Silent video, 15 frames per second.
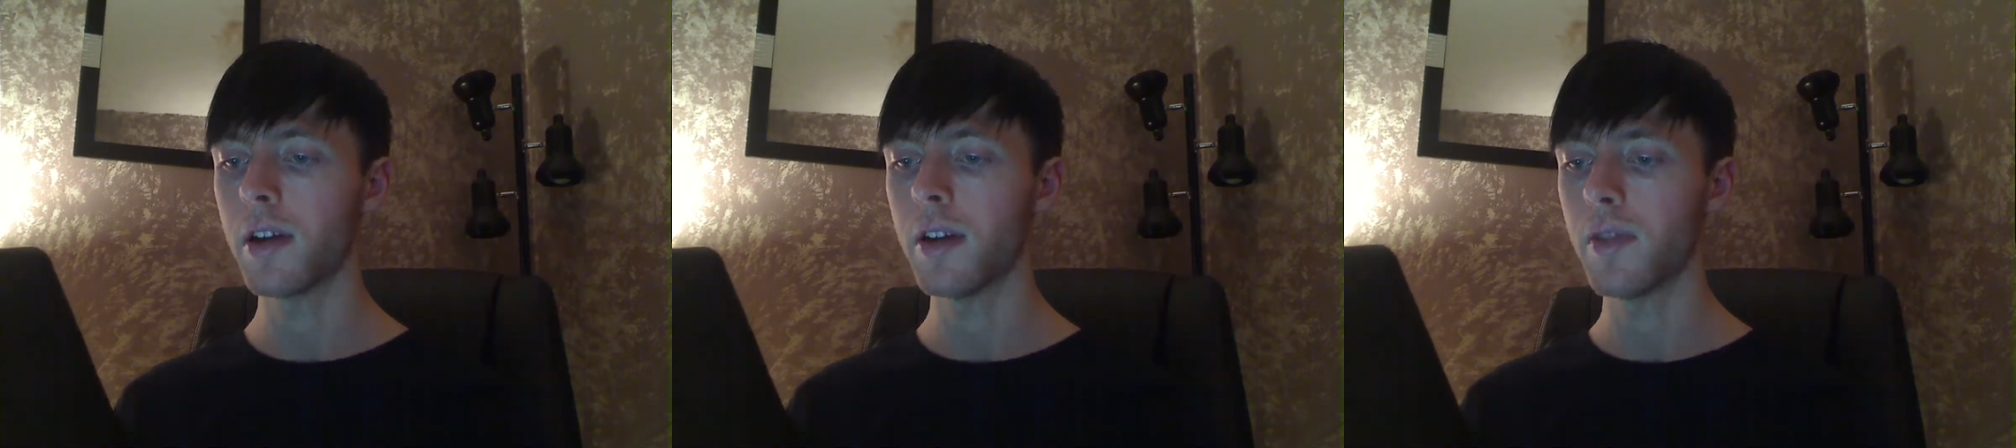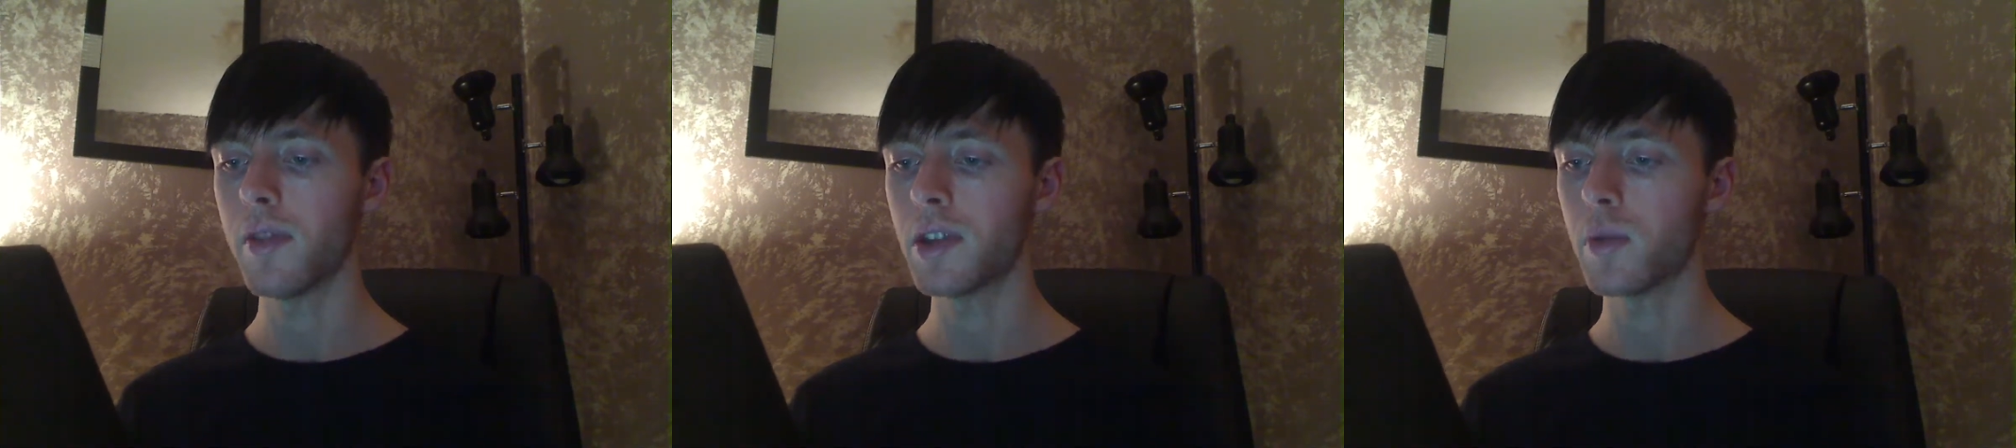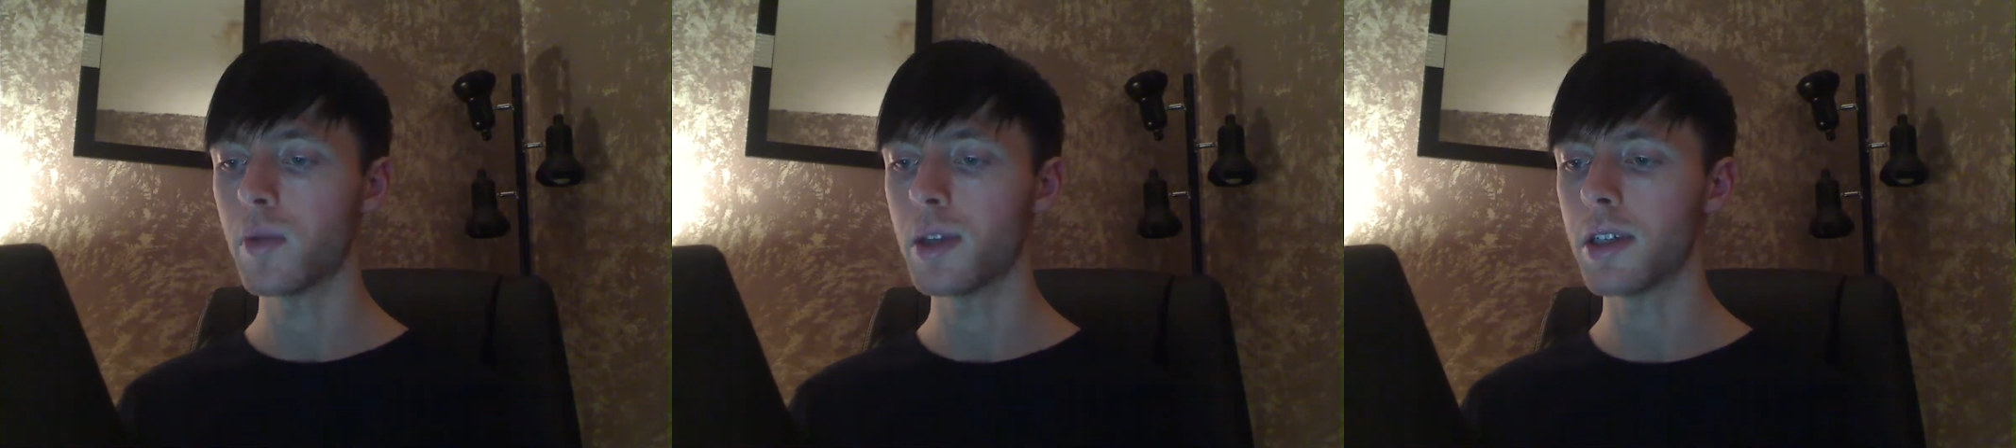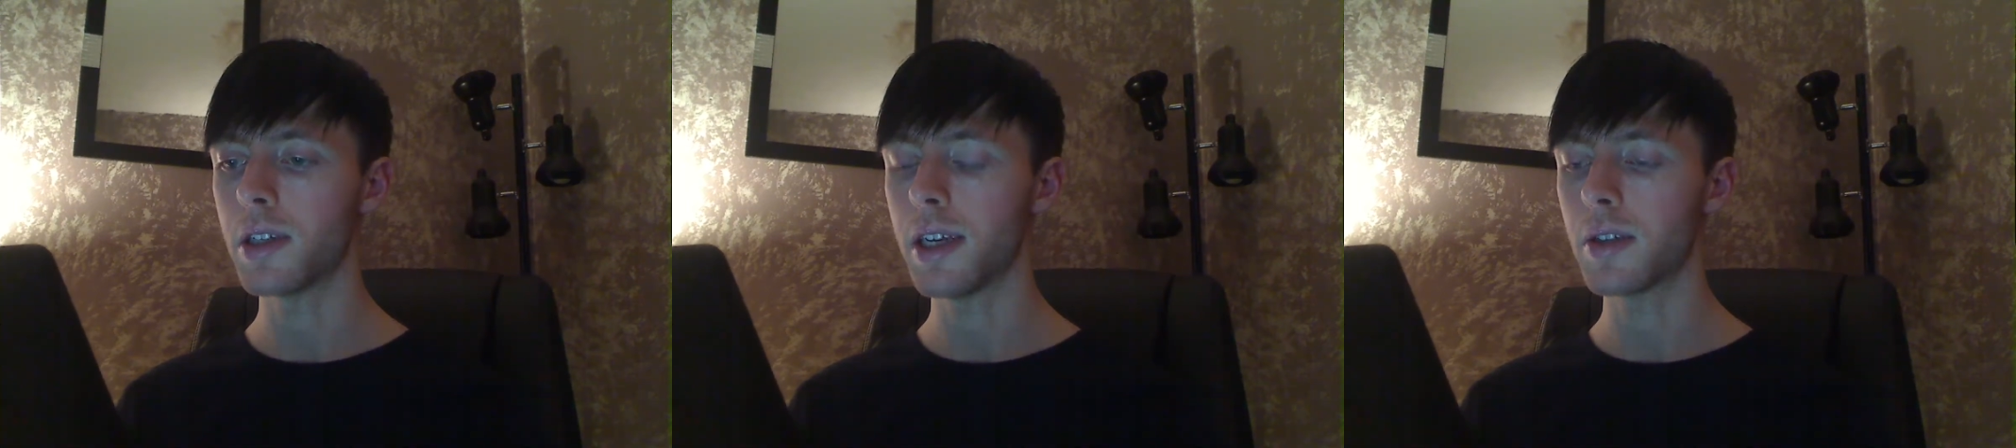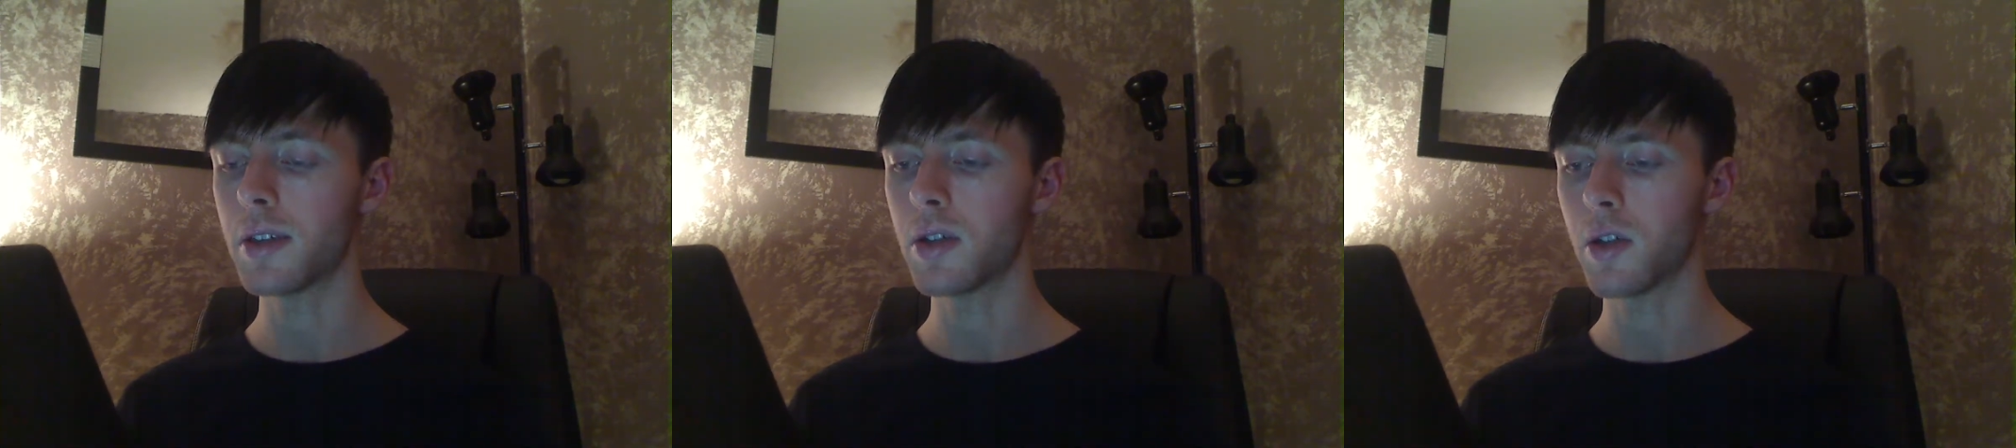If this
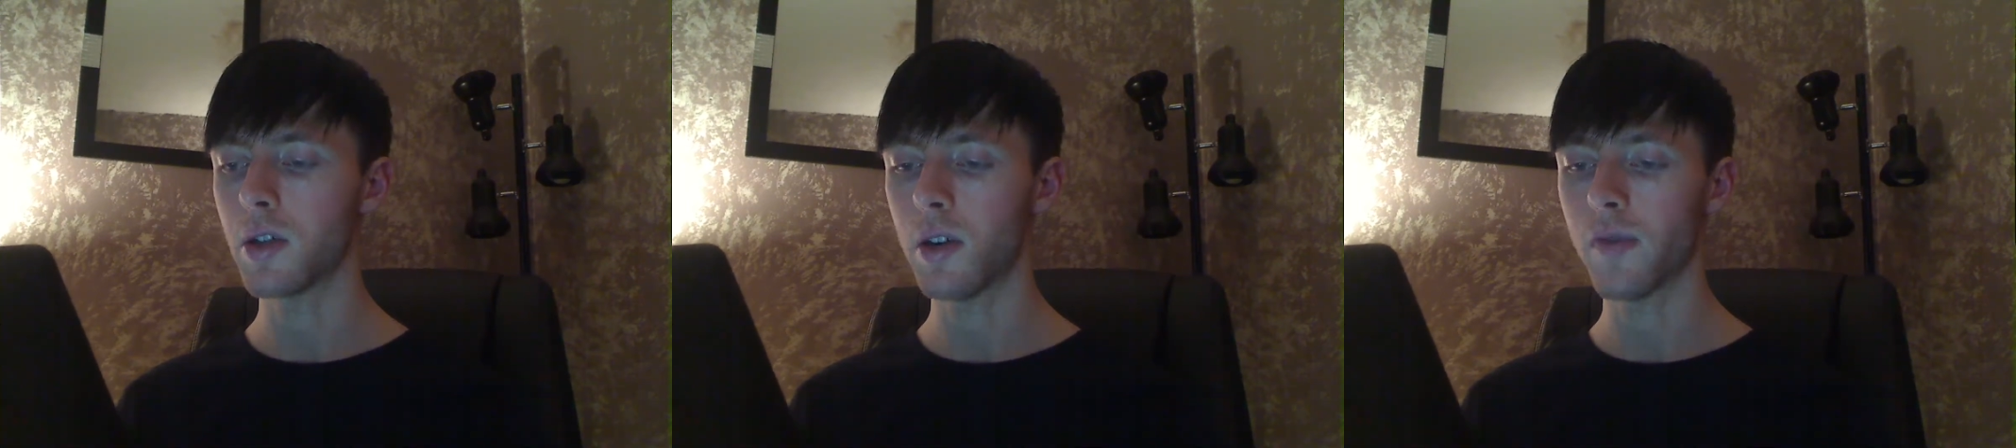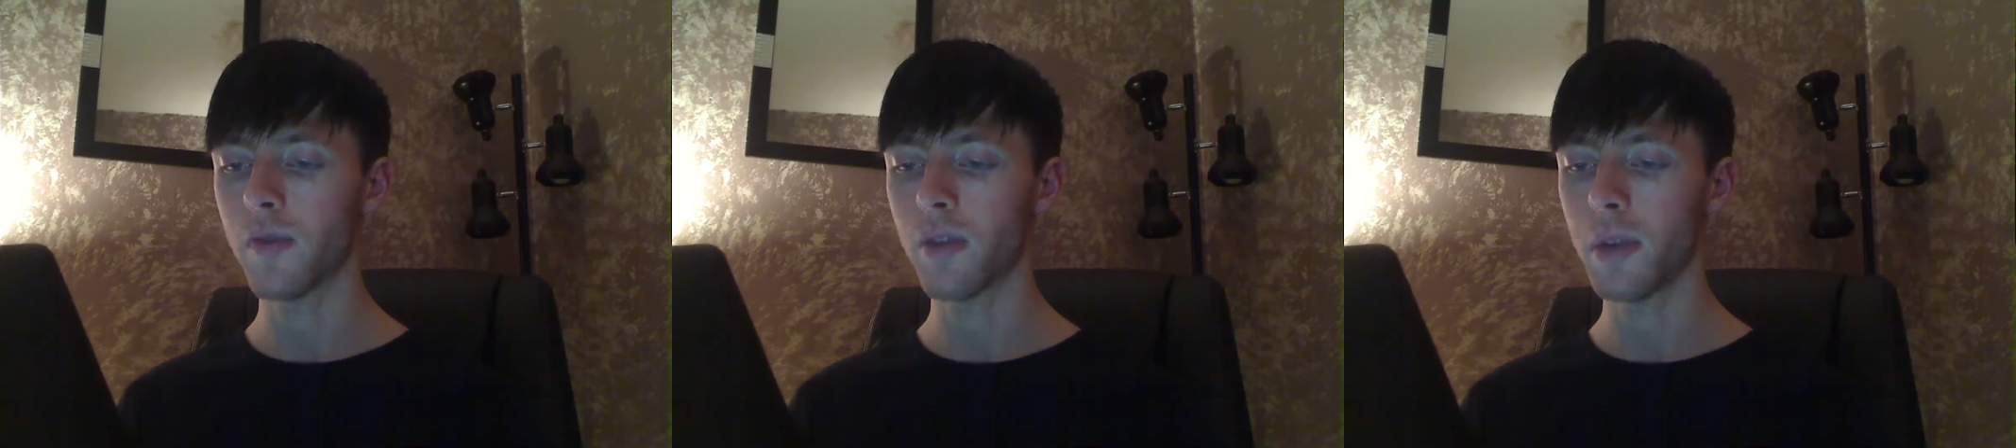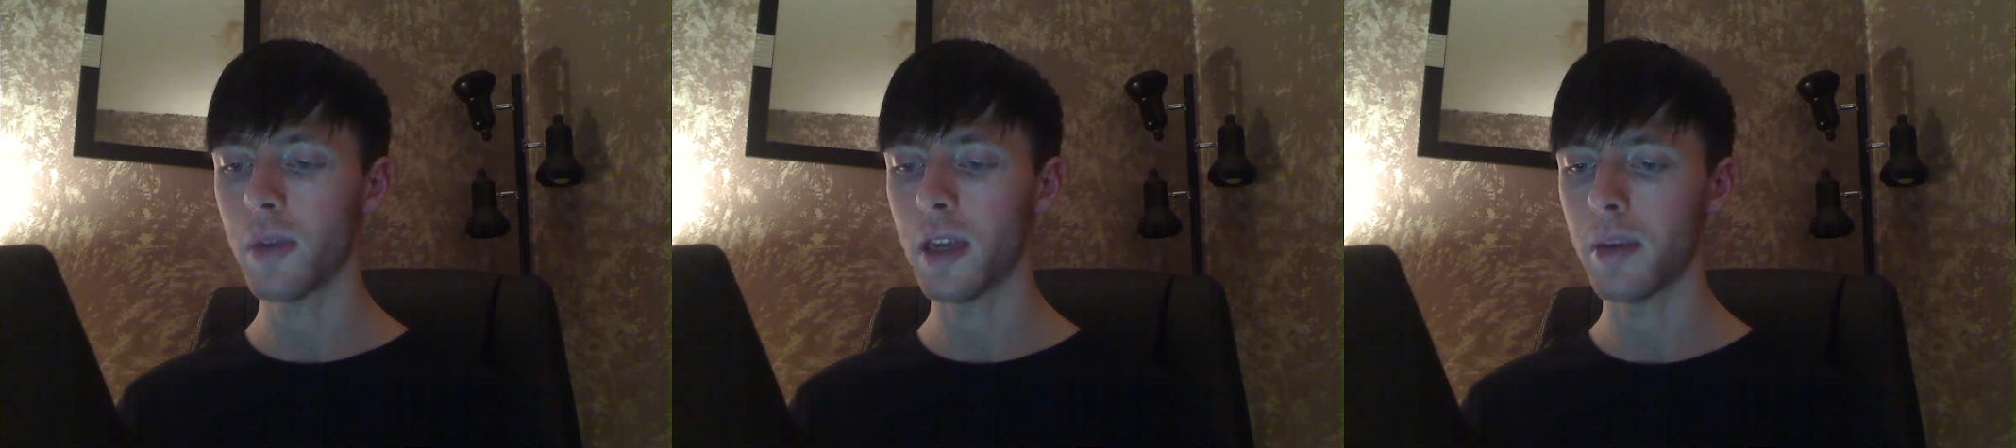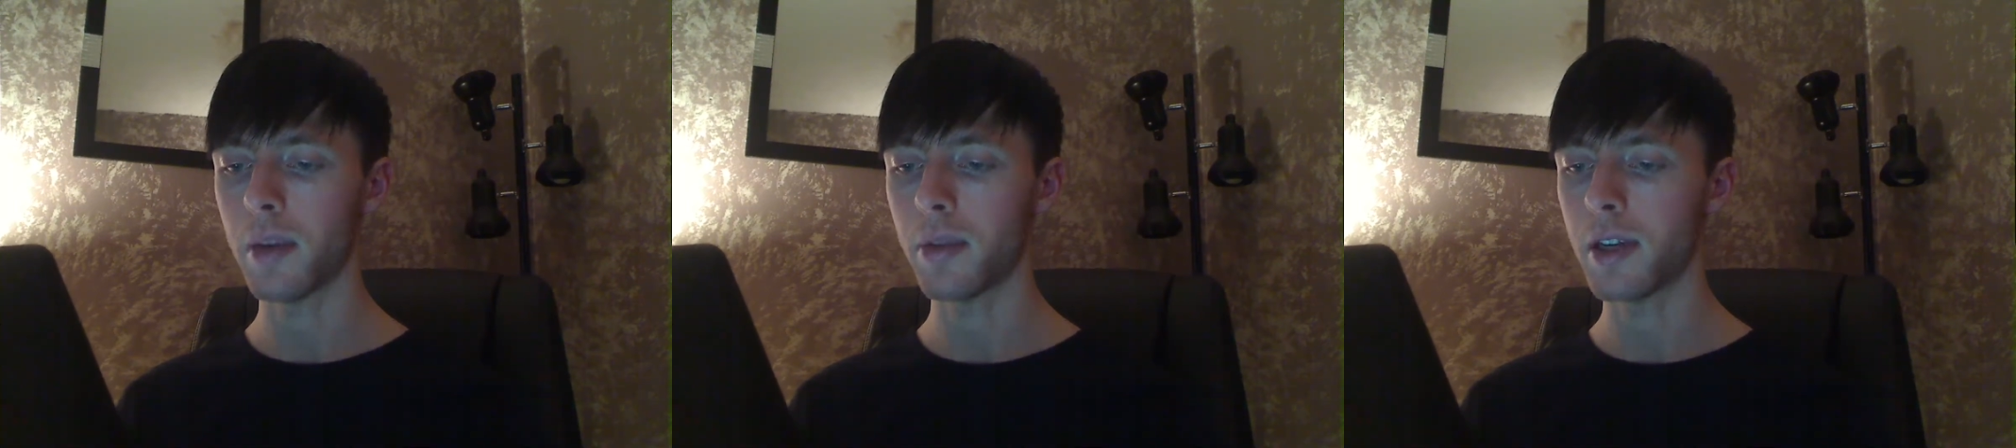resonates, start from a